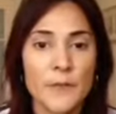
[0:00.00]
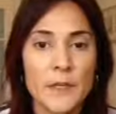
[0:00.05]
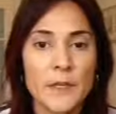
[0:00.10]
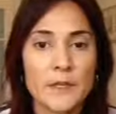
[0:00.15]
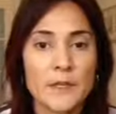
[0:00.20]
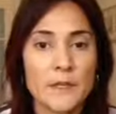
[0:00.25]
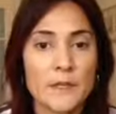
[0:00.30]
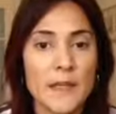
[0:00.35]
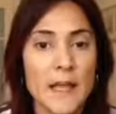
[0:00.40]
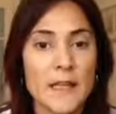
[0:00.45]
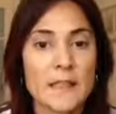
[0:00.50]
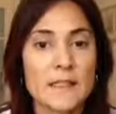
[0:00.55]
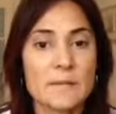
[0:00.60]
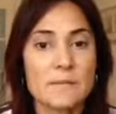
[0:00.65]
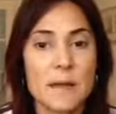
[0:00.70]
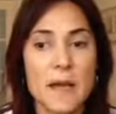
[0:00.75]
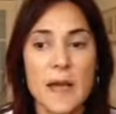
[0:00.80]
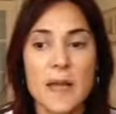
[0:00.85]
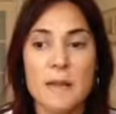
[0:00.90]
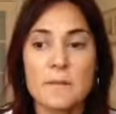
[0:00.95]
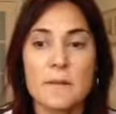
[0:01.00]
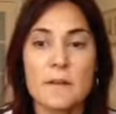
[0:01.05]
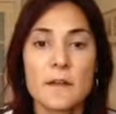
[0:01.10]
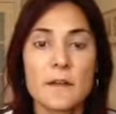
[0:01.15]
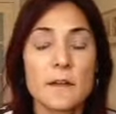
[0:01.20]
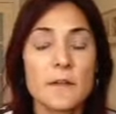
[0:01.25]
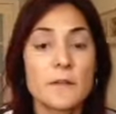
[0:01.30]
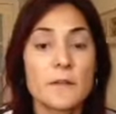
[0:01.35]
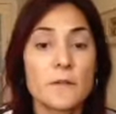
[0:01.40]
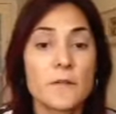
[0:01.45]
So that's my
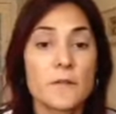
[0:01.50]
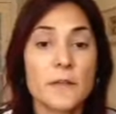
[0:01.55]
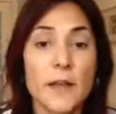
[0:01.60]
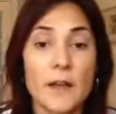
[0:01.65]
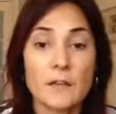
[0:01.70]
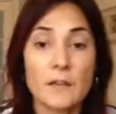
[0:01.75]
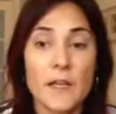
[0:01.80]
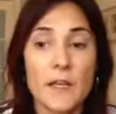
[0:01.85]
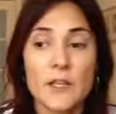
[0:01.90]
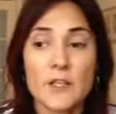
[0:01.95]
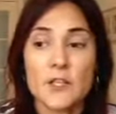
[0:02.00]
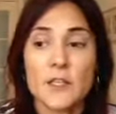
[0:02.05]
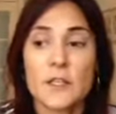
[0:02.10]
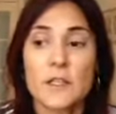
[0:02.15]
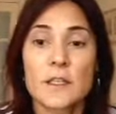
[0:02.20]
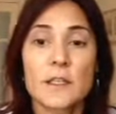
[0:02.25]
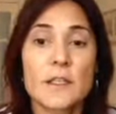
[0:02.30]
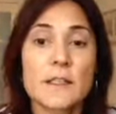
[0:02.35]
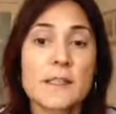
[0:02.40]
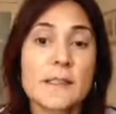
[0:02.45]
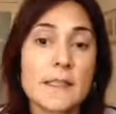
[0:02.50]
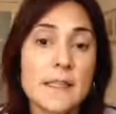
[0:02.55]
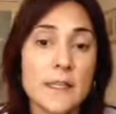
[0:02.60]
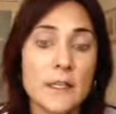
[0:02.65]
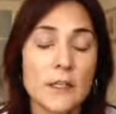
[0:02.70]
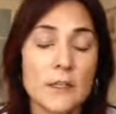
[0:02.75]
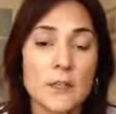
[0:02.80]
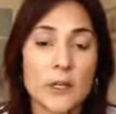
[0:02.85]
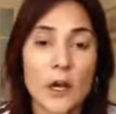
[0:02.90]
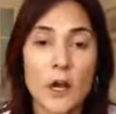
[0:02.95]
foundation
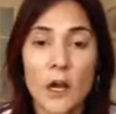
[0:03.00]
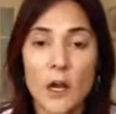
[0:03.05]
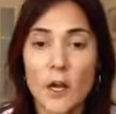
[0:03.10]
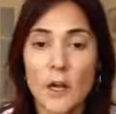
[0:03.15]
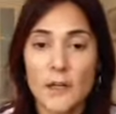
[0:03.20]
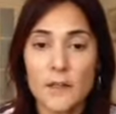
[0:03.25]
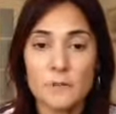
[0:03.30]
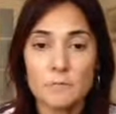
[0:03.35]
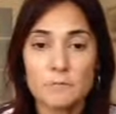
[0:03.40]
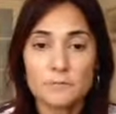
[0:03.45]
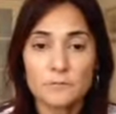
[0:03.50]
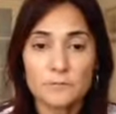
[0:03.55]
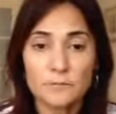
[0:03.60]
concealer on.